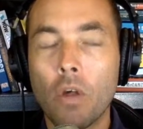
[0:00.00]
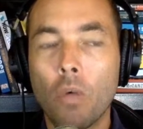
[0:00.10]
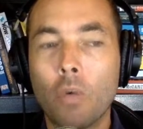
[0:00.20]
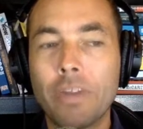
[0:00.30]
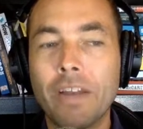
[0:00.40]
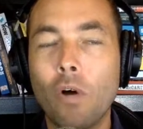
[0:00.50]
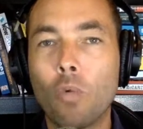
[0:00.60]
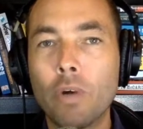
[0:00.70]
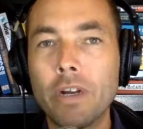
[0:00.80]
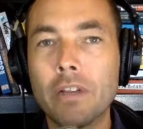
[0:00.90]
What they
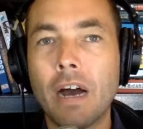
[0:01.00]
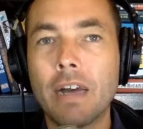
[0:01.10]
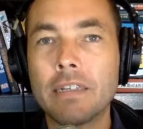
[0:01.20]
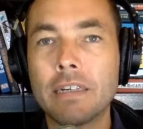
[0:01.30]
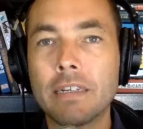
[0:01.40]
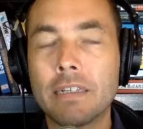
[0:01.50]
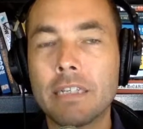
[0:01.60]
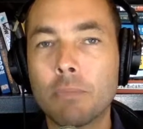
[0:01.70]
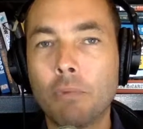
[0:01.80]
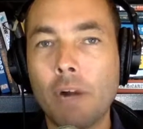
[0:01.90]
don't realize is
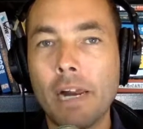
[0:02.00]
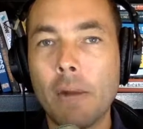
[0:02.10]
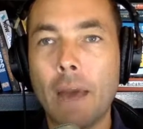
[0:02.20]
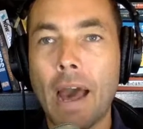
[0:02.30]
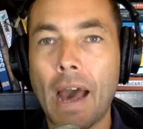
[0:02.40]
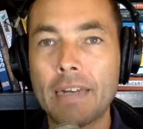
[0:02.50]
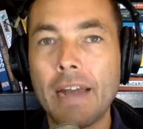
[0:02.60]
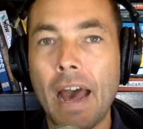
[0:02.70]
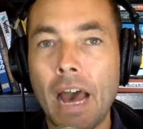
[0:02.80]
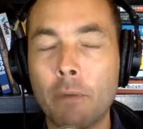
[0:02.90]
this breakup had
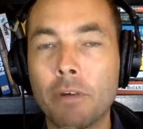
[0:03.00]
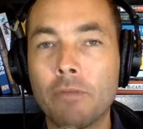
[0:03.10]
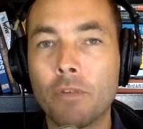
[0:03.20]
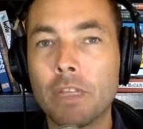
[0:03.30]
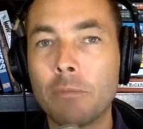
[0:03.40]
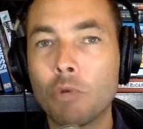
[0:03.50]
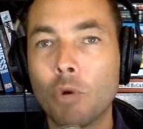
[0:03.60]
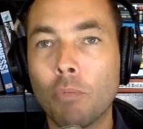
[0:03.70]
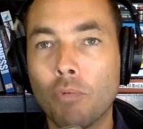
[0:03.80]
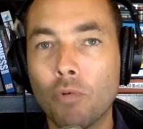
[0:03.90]
to happen for them
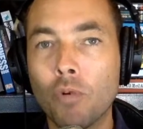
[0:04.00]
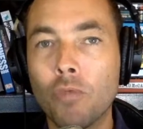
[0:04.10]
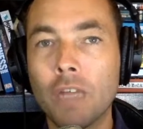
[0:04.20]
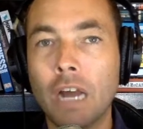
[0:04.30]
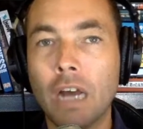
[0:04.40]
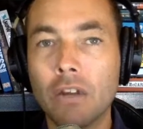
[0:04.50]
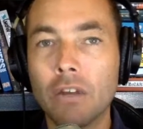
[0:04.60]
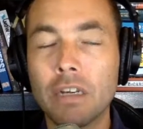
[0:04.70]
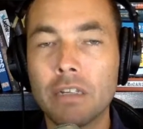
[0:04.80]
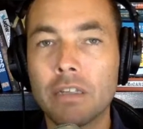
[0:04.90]
to improve the other
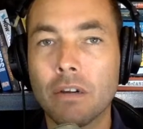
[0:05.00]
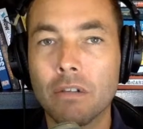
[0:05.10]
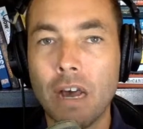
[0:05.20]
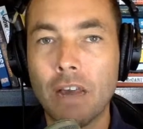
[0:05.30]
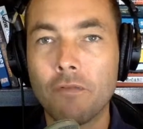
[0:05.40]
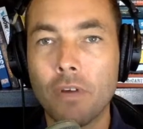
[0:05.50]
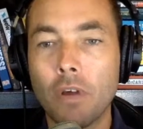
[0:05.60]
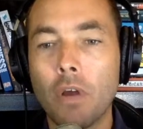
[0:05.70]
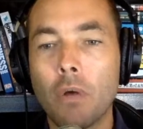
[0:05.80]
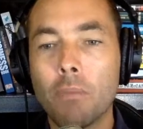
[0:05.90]
things in their life,
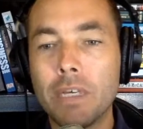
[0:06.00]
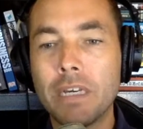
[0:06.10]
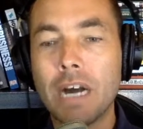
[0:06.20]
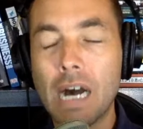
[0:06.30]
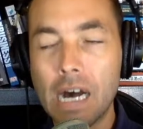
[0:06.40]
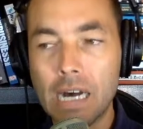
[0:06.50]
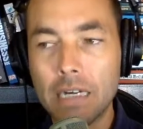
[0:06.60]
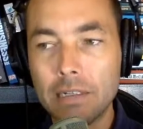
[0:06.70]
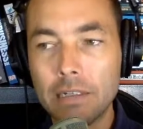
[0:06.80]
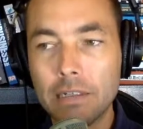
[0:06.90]

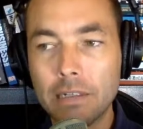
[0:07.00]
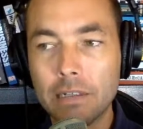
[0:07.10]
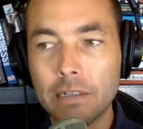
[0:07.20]
because